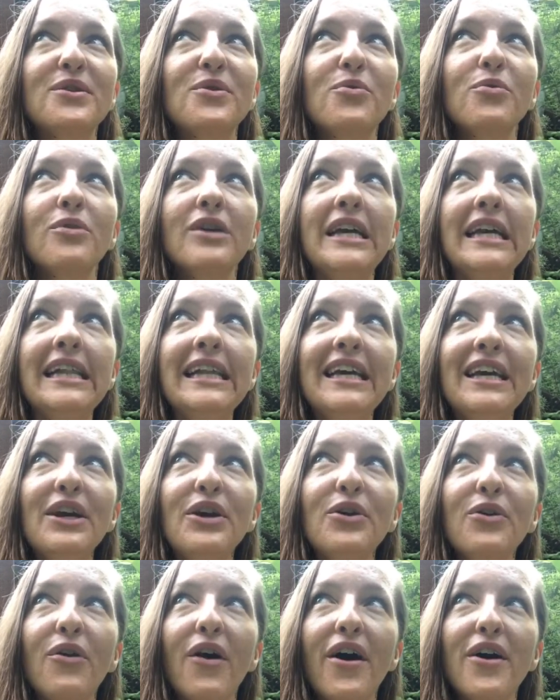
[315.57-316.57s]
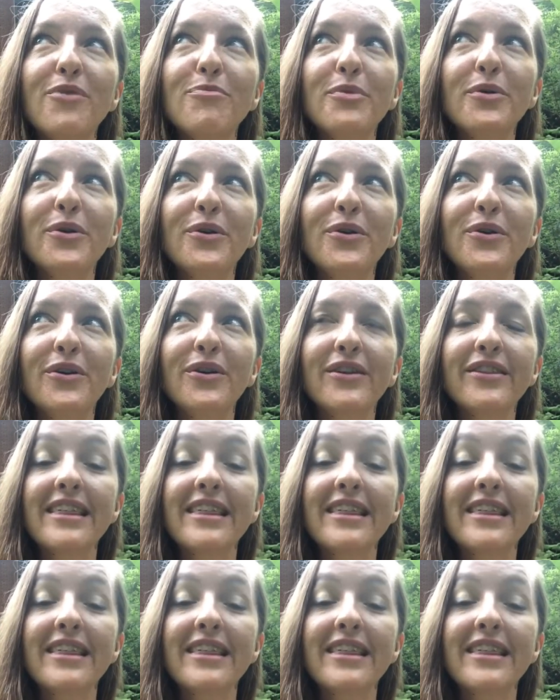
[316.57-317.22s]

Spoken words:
really incredible